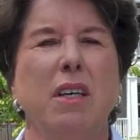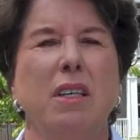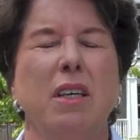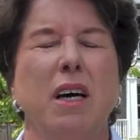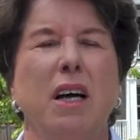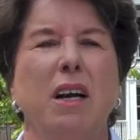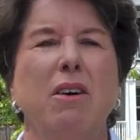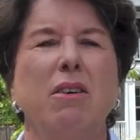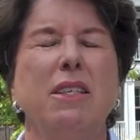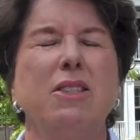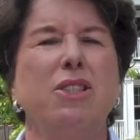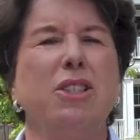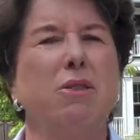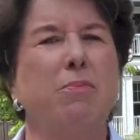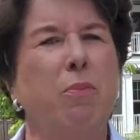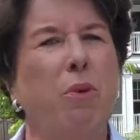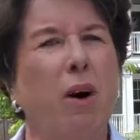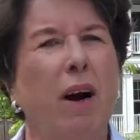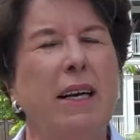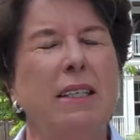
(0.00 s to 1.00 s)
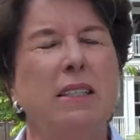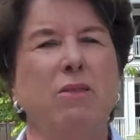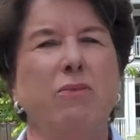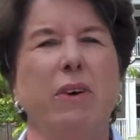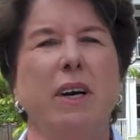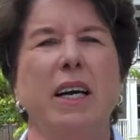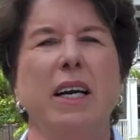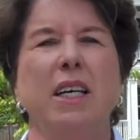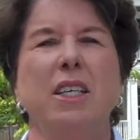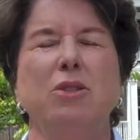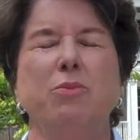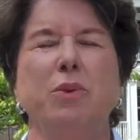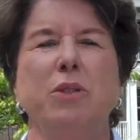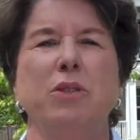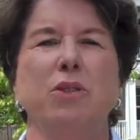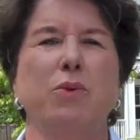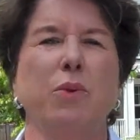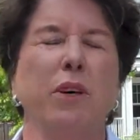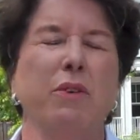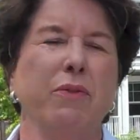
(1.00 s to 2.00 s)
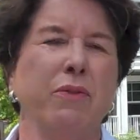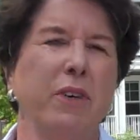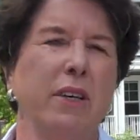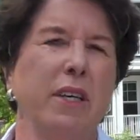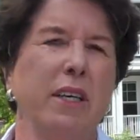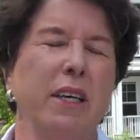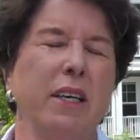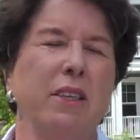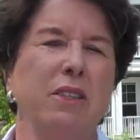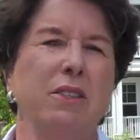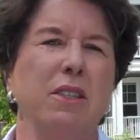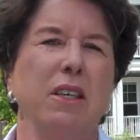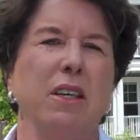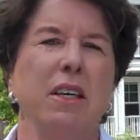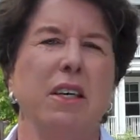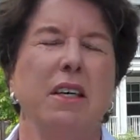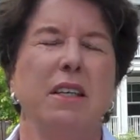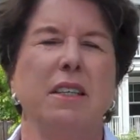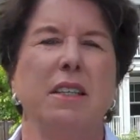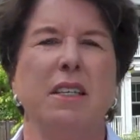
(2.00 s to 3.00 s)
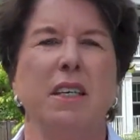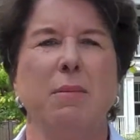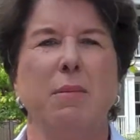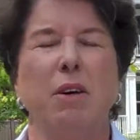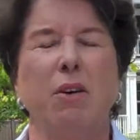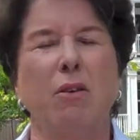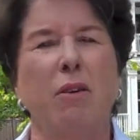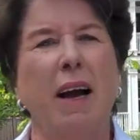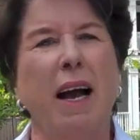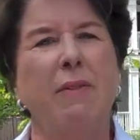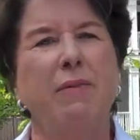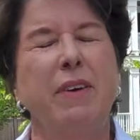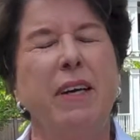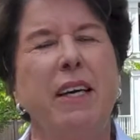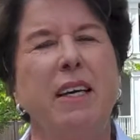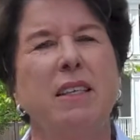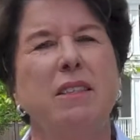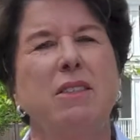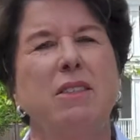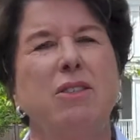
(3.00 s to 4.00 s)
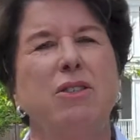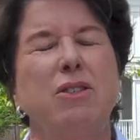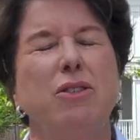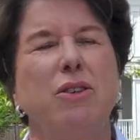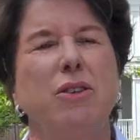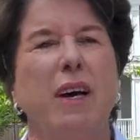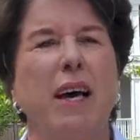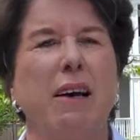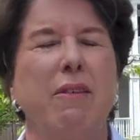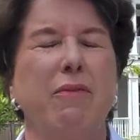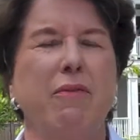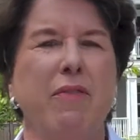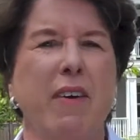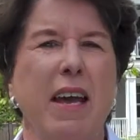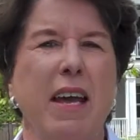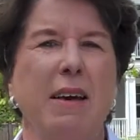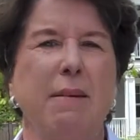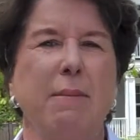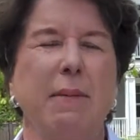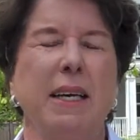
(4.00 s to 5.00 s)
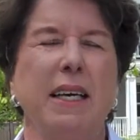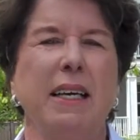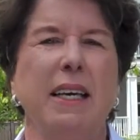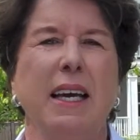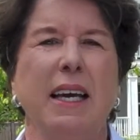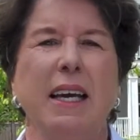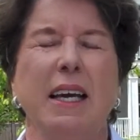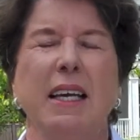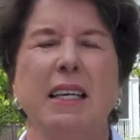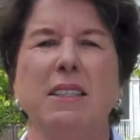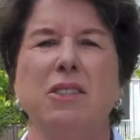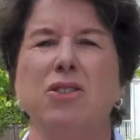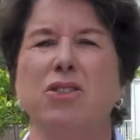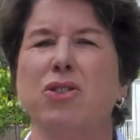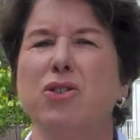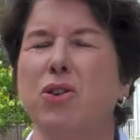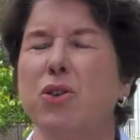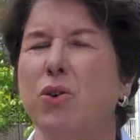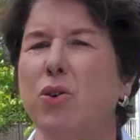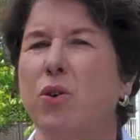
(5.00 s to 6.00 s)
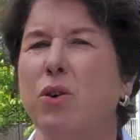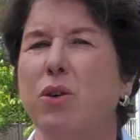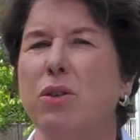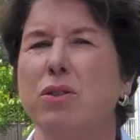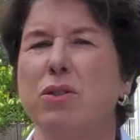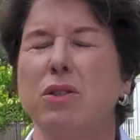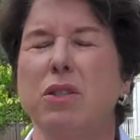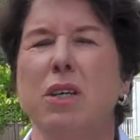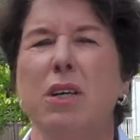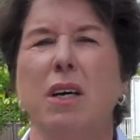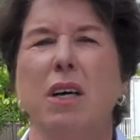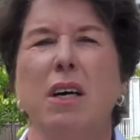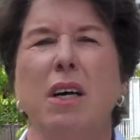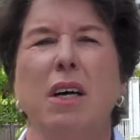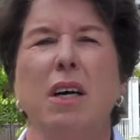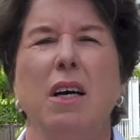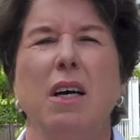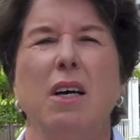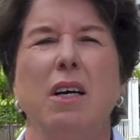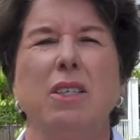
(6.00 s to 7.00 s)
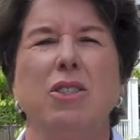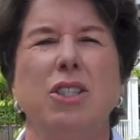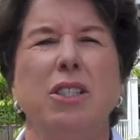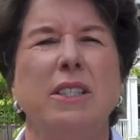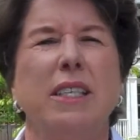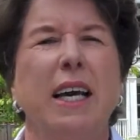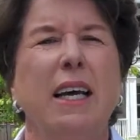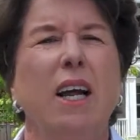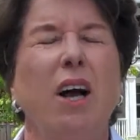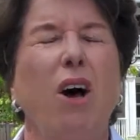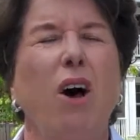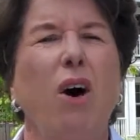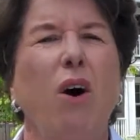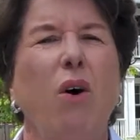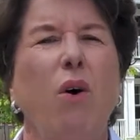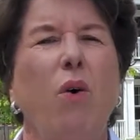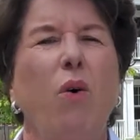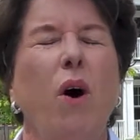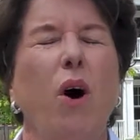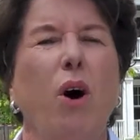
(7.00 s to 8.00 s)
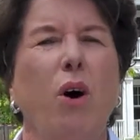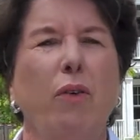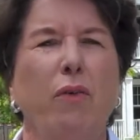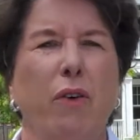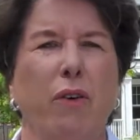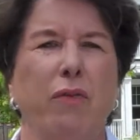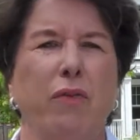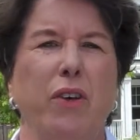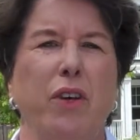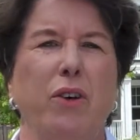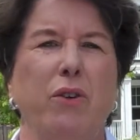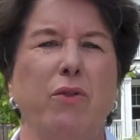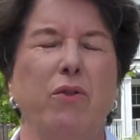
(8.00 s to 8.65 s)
Not only just price range, but square footage, the demographics, do you have family, kids, schools? Just get a whole overview.